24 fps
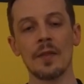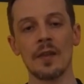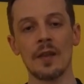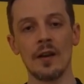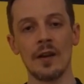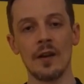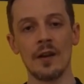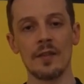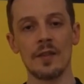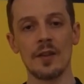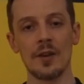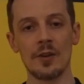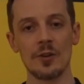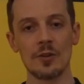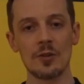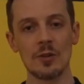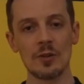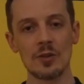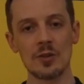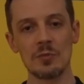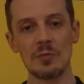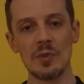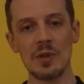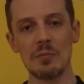then you're
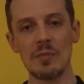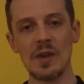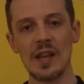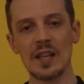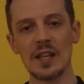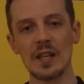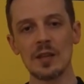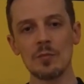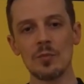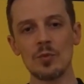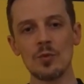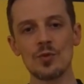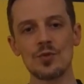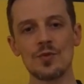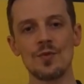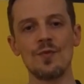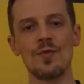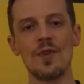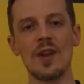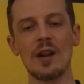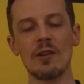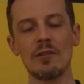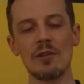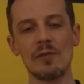going to be making boost
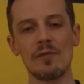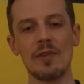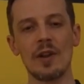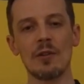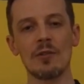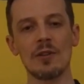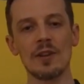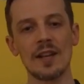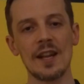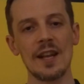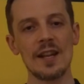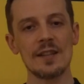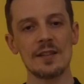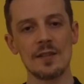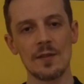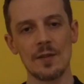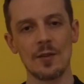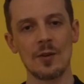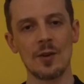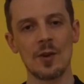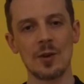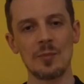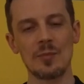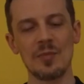very, very late in
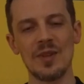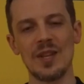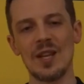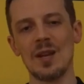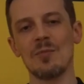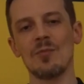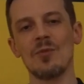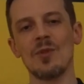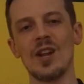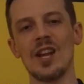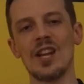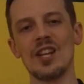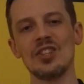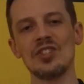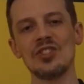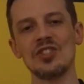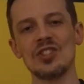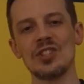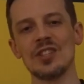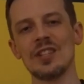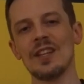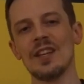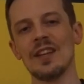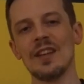the RPM
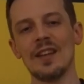range,